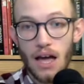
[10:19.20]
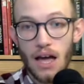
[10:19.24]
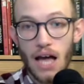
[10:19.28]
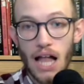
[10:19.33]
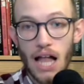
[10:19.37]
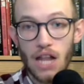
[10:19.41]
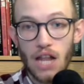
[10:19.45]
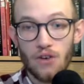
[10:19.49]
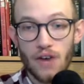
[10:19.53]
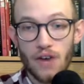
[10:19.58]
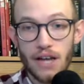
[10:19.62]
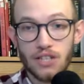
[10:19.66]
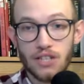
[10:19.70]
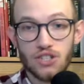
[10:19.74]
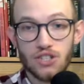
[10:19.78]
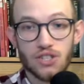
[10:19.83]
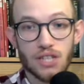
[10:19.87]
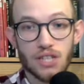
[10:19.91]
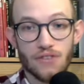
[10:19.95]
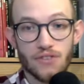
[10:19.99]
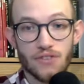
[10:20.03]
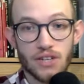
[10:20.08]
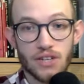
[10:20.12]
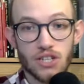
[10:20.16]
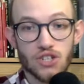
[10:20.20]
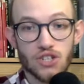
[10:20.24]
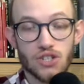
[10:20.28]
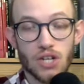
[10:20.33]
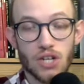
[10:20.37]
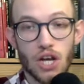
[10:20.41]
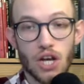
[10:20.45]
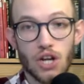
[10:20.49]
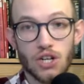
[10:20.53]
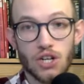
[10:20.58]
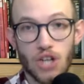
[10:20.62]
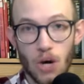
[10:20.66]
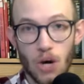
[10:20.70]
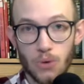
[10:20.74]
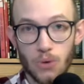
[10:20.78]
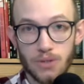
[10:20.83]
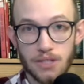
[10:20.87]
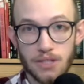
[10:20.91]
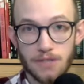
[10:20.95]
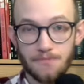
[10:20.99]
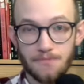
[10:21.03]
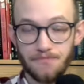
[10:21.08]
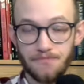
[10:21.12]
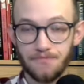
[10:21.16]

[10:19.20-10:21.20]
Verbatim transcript: L R H definition notes.